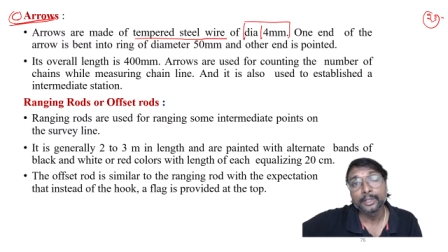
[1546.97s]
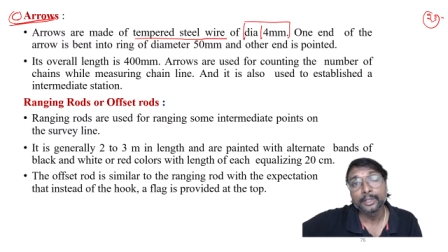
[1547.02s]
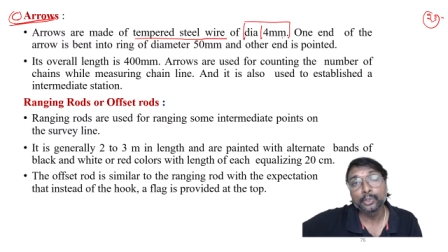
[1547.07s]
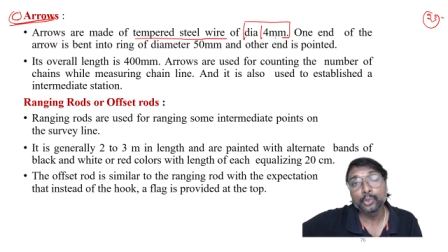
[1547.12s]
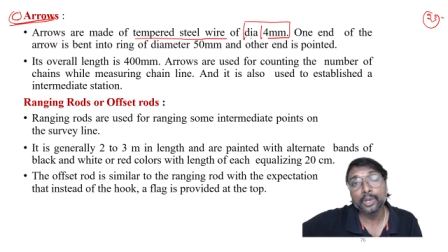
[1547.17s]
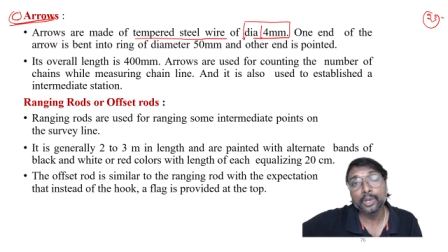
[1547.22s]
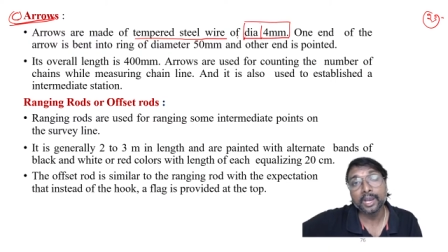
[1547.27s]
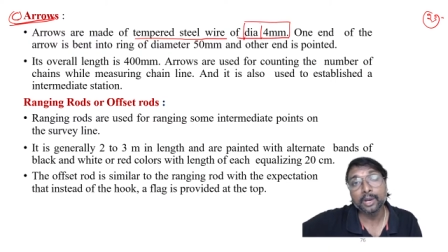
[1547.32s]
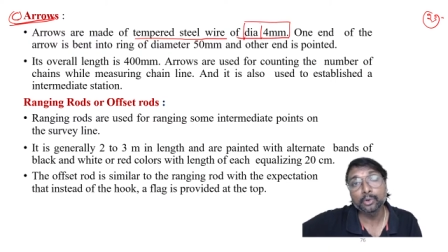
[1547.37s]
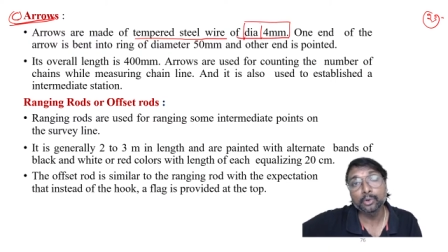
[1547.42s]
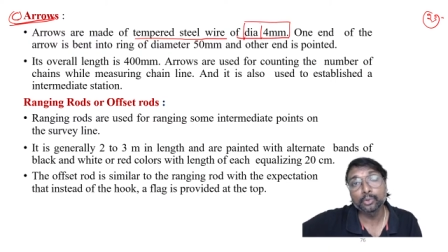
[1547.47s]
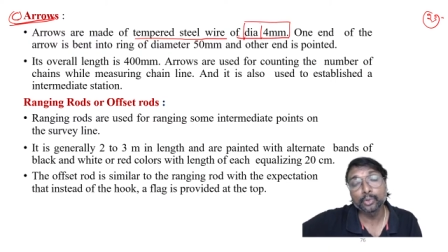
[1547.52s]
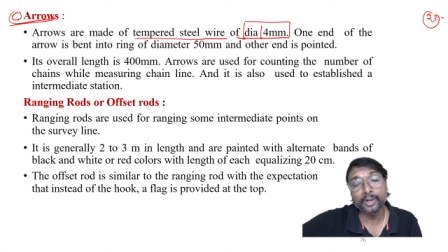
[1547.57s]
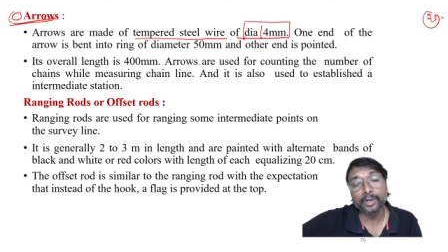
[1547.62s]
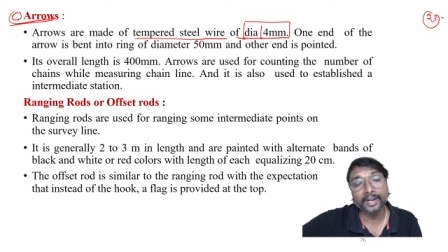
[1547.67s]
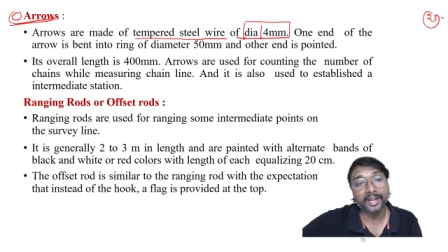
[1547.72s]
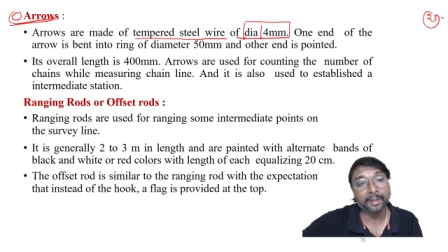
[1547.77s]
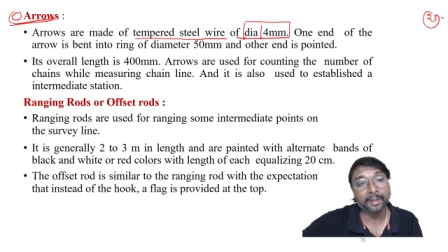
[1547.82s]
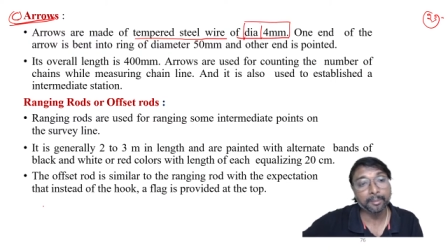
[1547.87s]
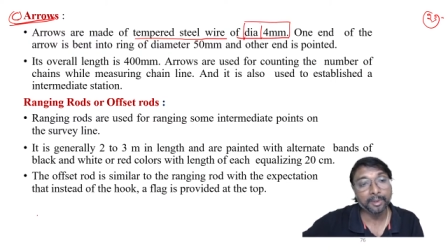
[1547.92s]
You have to
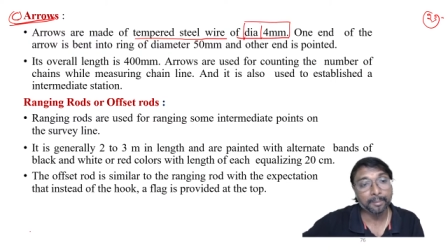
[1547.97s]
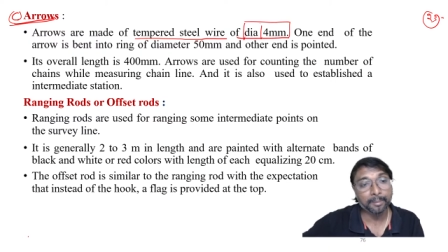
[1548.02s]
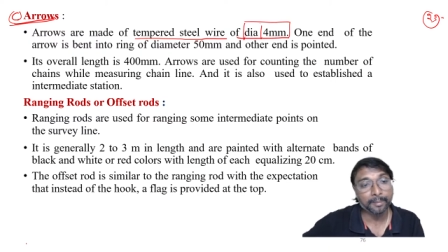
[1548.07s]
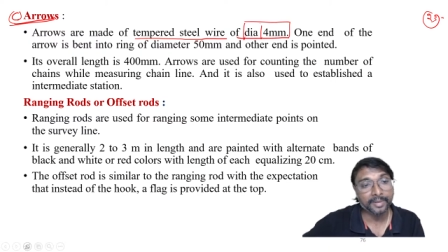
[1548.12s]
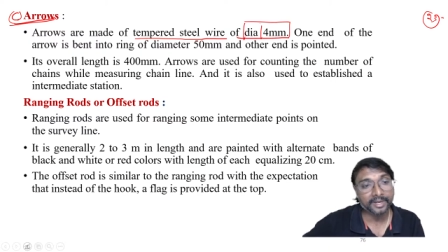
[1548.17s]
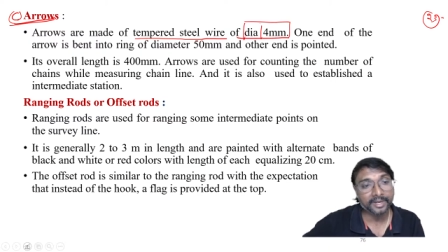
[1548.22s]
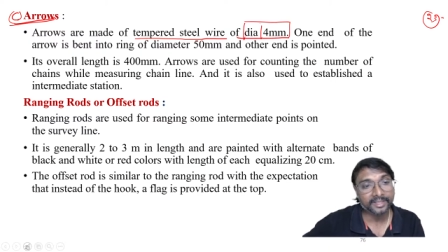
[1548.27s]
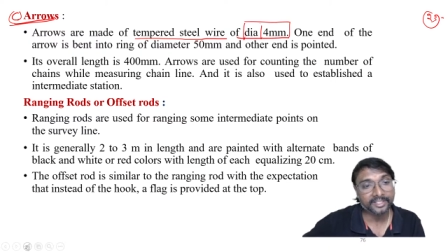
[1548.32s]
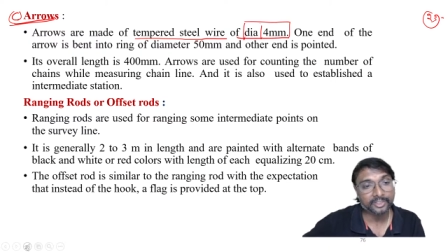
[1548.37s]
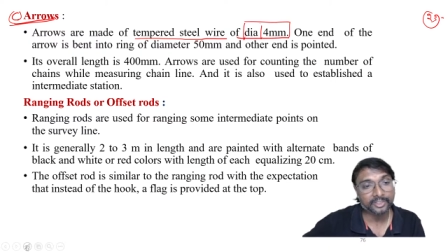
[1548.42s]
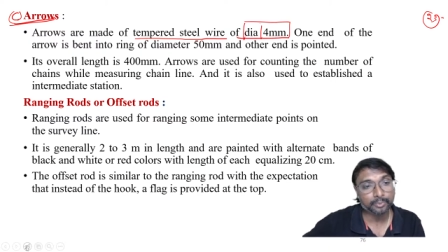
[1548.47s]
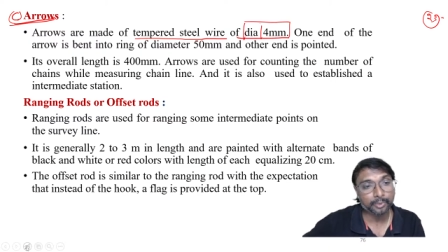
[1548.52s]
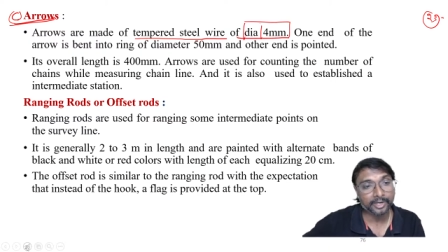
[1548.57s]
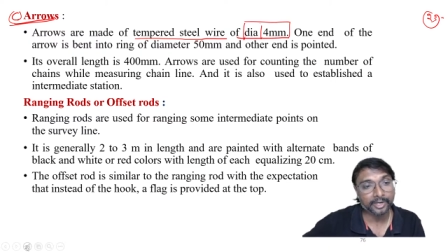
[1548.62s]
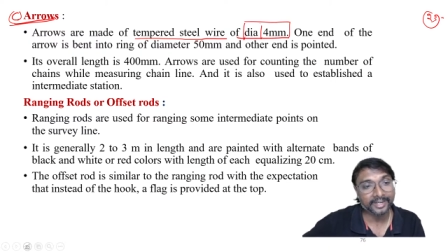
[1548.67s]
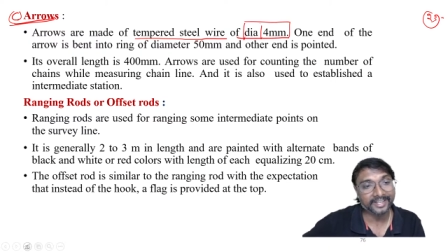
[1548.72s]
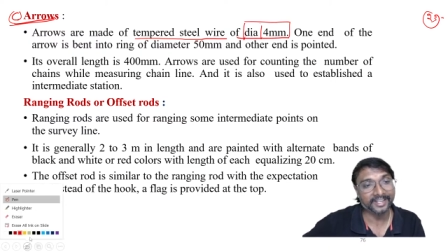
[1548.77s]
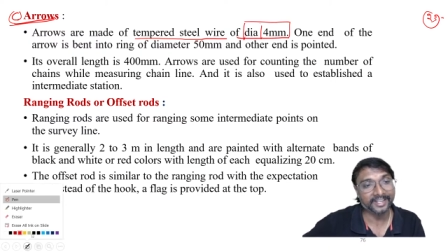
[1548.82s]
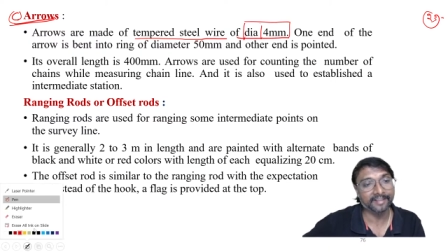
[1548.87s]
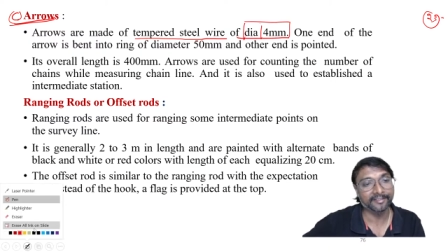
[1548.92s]
remember this
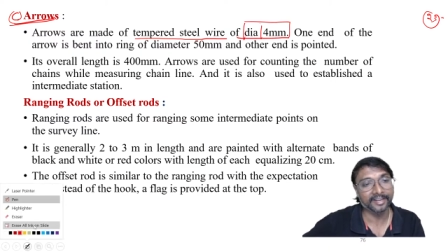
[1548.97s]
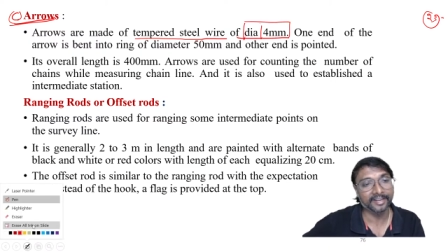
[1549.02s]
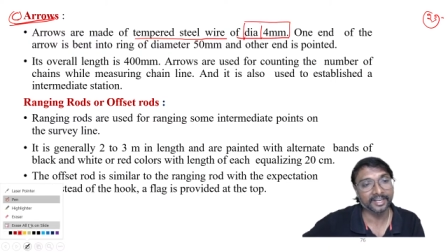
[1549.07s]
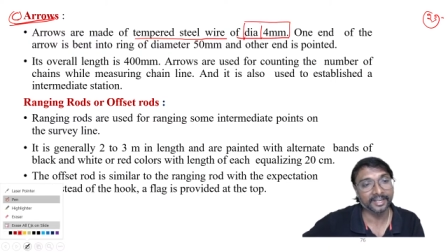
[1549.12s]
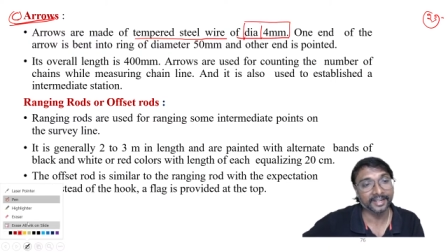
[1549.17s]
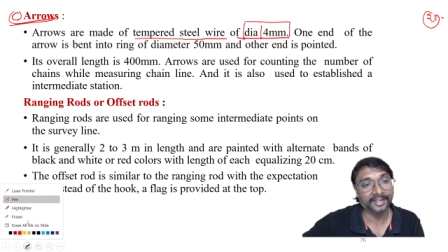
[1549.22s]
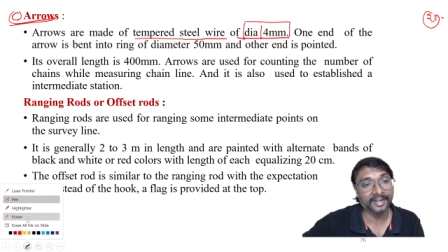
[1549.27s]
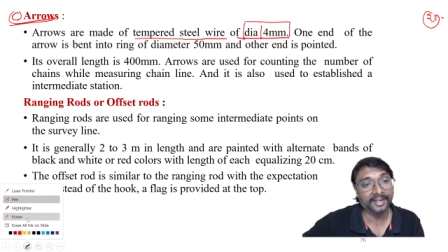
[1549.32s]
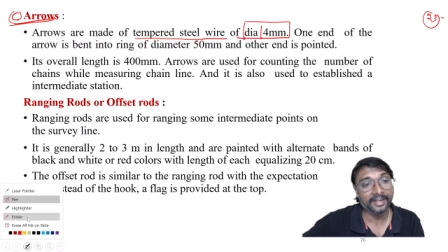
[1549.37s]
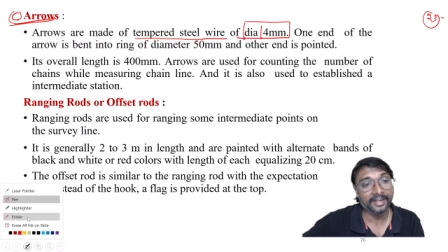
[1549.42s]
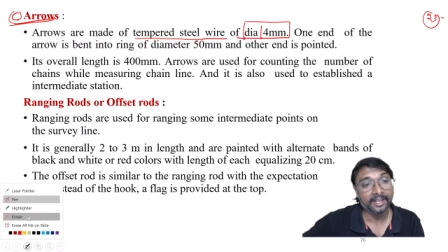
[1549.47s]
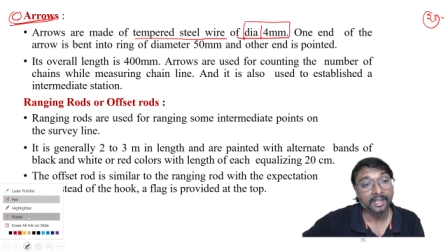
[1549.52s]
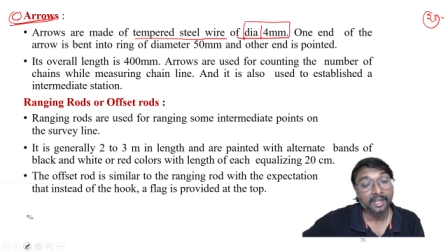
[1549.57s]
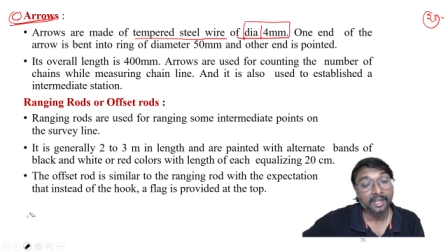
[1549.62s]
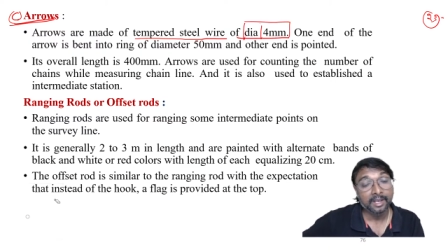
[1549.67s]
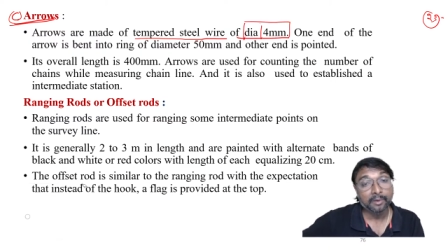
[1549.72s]
point definitely, right?